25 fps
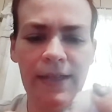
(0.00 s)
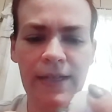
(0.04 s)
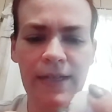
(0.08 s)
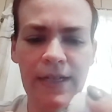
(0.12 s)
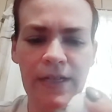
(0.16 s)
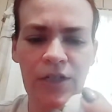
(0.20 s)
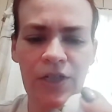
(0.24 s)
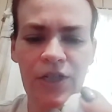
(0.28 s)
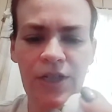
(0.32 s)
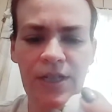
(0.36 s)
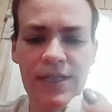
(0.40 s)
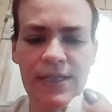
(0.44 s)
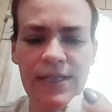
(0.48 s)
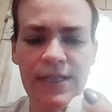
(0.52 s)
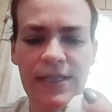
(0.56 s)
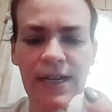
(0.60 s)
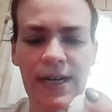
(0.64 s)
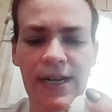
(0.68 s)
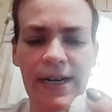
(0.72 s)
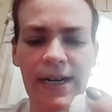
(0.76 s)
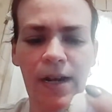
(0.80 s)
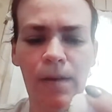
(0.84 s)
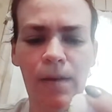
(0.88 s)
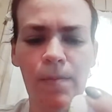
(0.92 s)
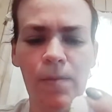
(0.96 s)
And then she's
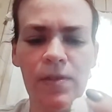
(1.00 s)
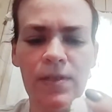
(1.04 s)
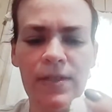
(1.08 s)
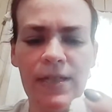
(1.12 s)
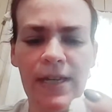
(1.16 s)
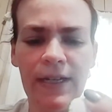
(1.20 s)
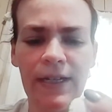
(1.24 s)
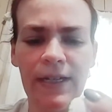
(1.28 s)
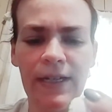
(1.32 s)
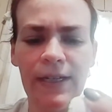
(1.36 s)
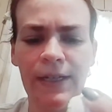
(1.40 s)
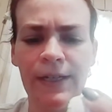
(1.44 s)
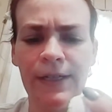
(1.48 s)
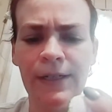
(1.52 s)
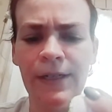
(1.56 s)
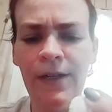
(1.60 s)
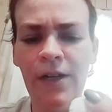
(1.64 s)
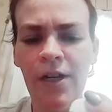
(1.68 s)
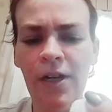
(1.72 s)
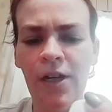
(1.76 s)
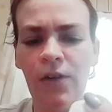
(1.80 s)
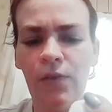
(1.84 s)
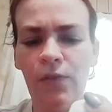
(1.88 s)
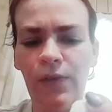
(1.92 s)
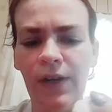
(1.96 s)
got almost like a
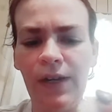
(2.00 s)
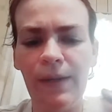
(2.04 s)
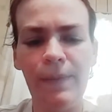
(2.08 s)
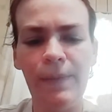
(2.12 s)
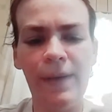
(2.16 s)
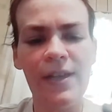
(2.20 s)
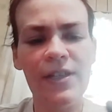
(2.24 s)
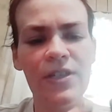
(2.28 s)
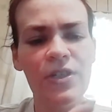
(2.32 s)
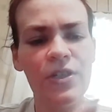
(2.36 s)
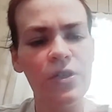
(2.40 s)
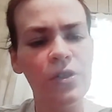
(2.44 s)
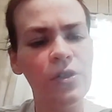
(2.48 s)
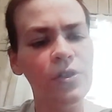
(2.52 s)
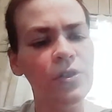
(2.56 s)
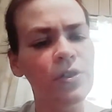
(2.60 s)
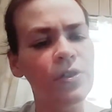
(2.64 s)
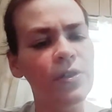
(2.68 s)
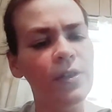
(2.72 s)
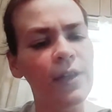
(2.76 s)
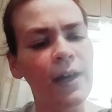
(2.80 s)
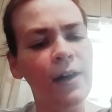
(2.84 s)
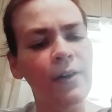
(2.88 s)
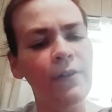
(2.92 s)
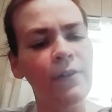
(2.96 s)

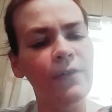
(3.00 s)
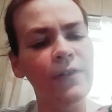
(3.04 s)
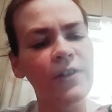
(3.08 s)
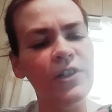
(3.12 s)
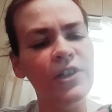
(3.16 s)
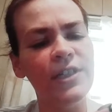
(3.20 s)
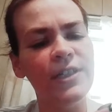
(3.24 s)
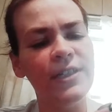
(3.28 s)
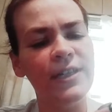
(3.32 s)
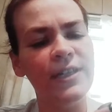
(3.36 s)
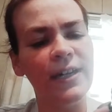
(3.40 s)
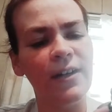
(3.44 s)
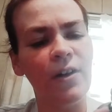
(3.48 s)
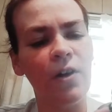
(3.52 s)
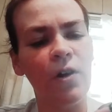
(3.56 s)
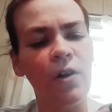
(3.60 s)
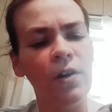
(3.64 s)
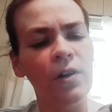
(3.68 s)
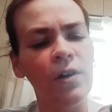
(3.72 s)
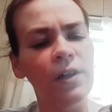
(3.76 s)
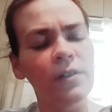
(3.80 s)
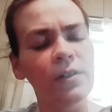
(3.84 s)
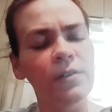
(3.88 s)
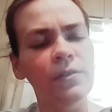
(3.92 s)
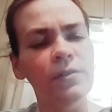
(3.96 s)
Ringmaster's outfit. She's got
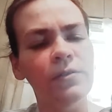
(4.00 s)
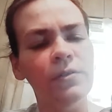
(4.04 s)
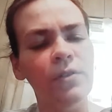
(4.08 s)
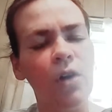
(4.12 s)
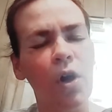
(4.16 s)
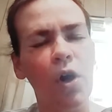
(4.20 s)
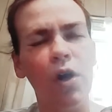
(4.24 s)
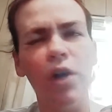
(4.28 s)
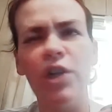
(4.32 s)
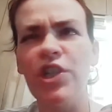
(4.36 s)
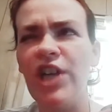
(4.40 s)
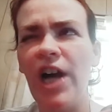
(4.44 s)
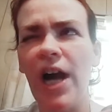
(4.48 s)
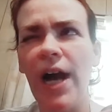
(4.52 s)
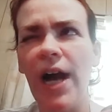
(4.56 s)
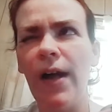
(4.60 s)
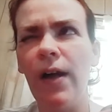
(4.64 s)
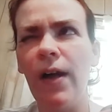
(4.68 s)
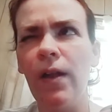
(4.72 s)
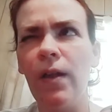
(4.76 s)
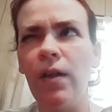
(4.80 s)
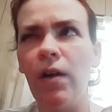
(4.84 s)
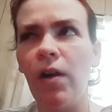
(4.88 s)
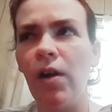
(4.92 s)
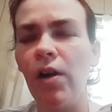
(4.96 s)
an
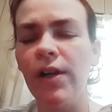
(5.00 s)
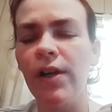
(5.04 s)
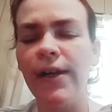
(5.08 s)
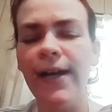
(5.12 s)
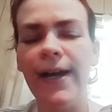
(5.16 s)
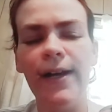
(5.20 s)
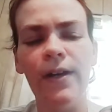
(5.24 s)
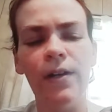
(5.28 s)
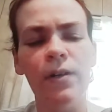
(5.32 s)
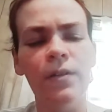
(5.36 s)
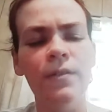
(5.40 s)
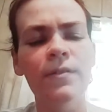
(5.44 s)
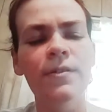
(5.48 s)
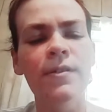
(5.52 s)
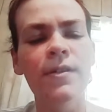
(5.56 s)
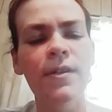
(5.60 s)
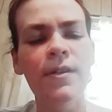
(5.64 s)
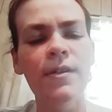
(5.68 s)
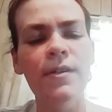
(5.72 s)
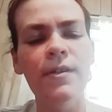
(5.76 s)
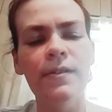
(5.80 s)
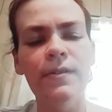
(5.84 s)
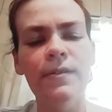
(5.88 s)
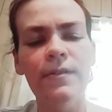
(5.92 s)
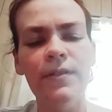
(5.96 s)
Argyle
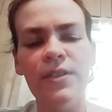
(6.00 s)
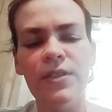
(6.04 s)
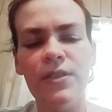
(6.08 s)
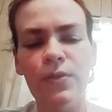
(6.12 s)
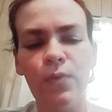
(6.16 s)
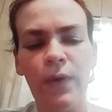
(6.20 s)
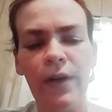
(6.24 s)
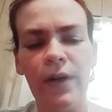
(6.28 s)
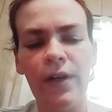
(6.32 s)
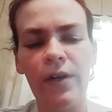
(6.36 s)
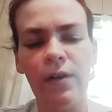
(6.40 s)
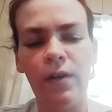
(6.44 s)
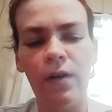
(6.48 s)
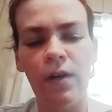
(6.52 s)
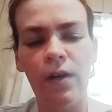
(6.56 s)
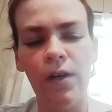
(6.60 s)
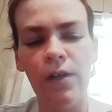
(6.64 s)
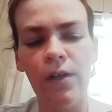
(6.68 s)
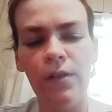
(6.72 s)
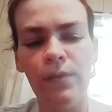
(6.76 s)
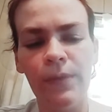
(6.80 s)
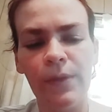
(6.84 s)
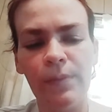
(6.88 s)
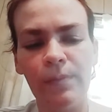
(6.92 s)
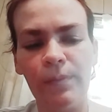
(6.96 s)
sweater
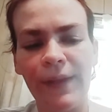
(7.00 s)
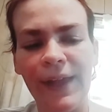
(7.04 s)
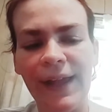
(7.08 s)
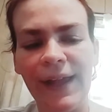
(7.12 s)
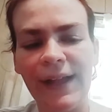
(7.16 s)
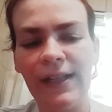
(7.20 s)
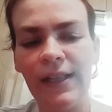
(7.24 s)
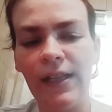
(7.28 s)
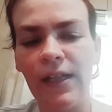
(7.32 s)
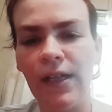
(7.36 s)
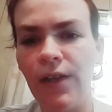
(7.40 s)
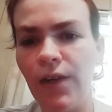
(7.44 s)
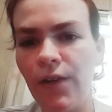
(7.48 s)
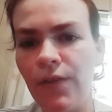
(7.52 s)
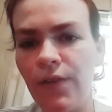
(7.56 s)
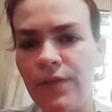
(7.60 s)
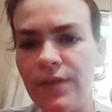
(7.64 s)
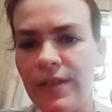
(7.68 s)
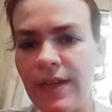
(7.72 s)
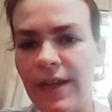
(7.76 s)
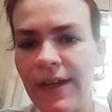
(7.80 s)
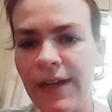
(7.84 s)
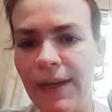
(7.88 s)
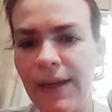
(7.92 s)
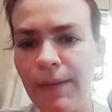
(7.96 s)
on with black
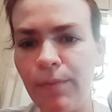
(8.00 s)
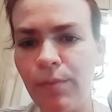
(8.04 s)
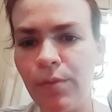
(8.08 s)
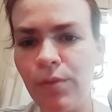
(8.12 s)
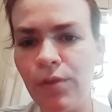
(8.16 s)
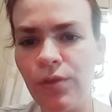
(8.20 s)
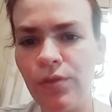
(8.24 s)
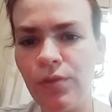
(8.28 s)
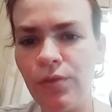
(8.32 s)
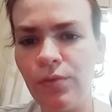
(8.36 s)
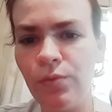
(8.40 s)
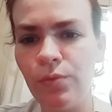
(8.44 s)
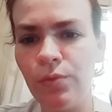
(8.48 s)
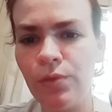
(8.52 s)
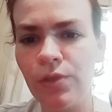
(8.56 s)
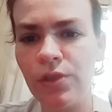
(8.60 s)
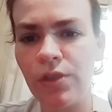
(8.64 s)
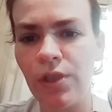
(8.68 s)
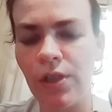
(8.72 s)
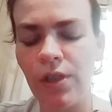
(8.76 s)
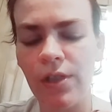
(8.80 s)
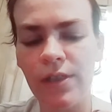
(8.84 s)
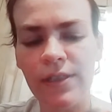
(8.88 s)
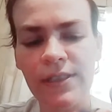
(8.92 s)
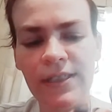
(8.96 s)
gloves and a blue
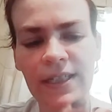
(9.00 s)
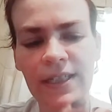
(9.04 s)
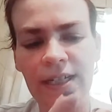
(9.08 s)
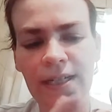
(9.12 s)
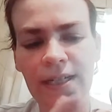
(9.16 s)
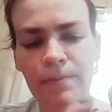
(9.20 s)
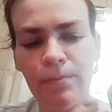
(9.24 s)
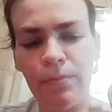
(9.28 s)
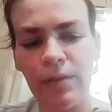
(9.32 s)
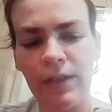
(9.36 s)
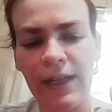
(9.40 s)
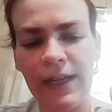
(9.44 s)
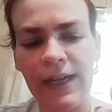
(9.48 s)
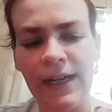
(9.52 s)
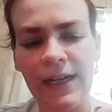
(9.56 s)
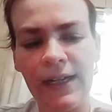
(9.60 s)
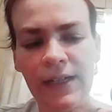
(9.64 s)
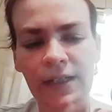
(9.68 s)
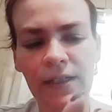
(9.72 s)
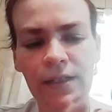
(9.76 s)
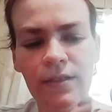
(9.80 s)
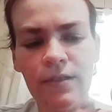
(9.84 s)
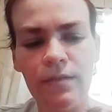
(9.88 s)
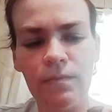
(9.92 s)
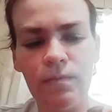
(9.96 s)
skirt and
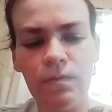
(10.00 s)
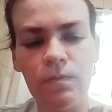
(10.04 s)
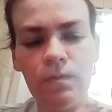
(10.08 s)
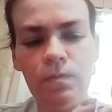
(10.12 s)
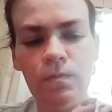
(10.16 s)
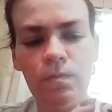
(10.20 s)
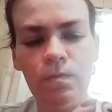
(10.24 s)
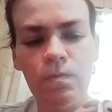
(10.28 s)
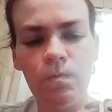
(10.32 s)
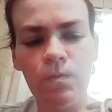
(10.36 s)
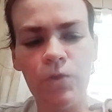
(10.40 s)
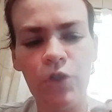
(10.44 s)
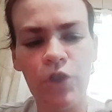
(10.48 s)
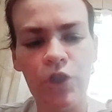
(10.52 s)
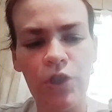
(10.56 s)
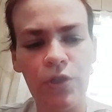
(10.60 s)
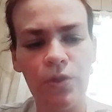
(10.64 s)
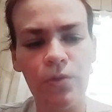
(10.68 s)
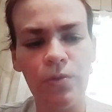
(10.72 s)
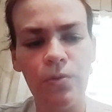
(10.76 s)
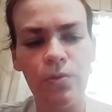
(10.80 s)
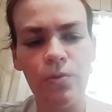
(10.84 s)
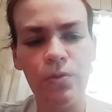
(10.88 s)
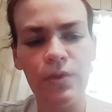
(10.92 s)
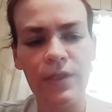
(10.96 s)
black
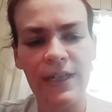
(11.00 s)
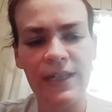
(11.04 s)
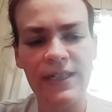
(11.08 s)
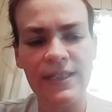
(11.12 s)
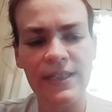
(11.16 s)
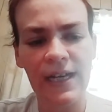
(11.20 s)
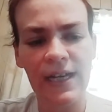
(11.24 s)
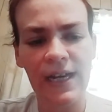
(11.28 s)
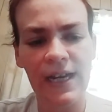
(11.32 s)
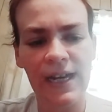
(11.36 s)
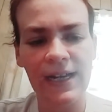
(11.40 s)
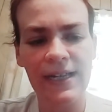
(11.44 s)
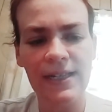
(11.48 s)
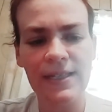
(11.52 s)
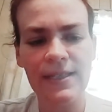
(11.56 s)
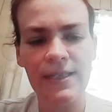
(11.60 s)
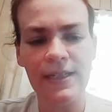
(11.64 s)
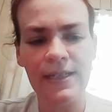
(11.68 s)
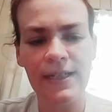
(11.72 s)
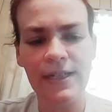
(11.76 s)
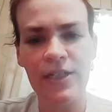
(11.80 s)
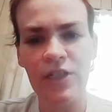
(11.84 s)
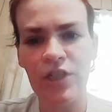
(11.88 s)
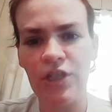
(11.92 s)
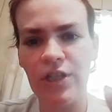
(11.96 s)
shoes and
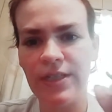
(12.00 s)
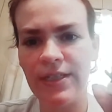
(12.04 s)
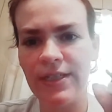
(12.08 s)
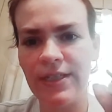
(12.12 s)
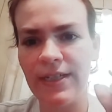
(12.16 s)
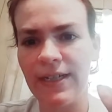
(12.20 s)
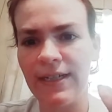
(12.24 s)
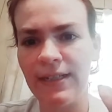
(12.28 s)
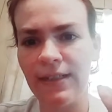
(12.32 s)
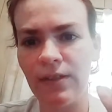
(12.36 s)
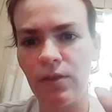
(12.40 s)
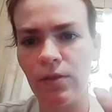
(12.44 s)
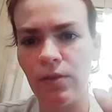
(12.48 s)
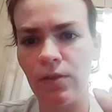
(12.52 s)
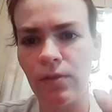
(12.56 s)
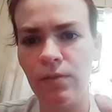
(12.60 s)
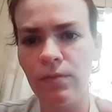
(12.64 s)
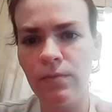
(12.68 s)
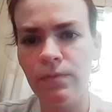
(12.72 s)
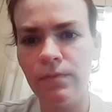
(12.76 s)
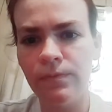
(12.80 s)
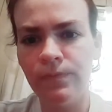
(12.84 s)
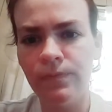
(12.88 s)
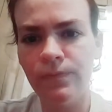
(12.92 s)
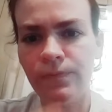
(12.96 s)
tights. And she's got
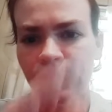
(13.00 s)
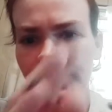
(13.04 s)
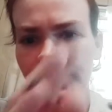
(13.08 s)
little